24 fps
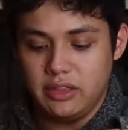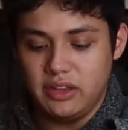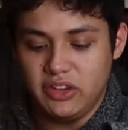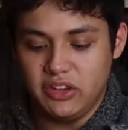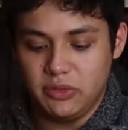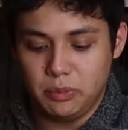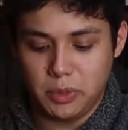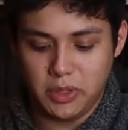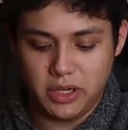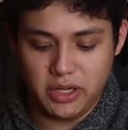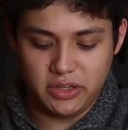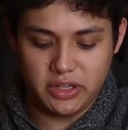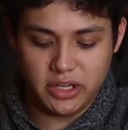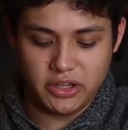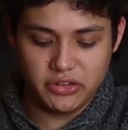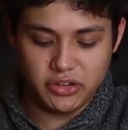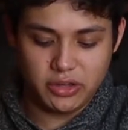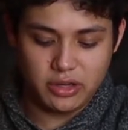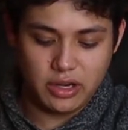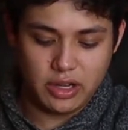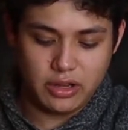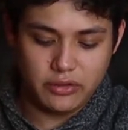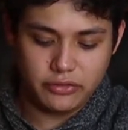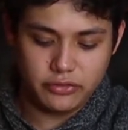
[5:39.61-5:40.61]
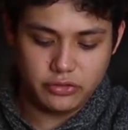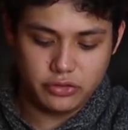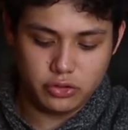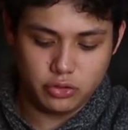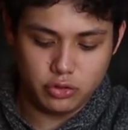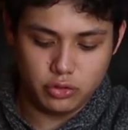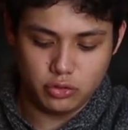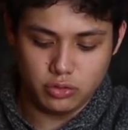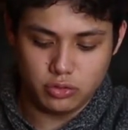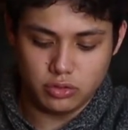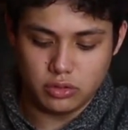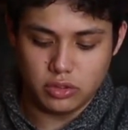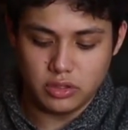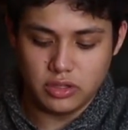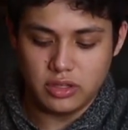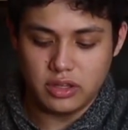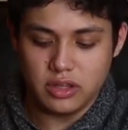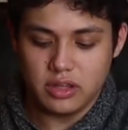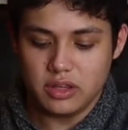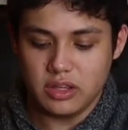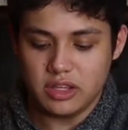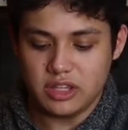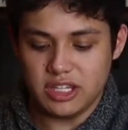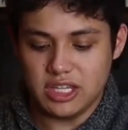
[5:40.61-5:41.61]
this, but it does enough to
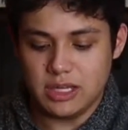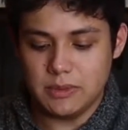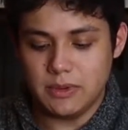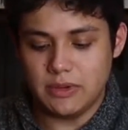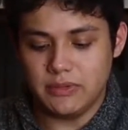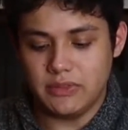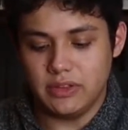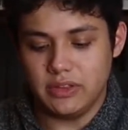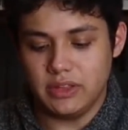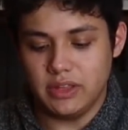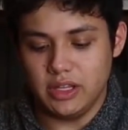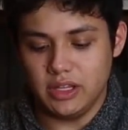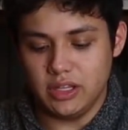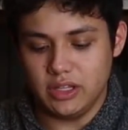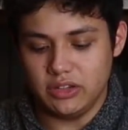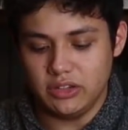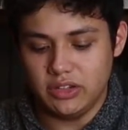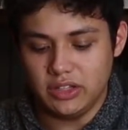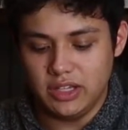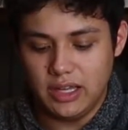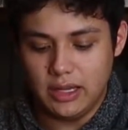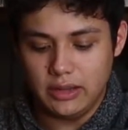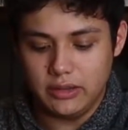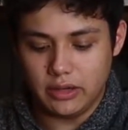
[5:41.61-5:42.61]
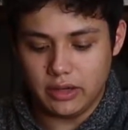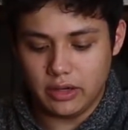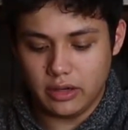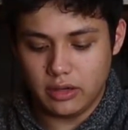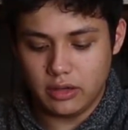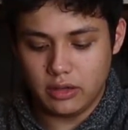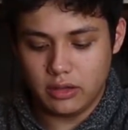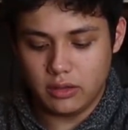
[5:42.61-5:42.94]
keep everything together.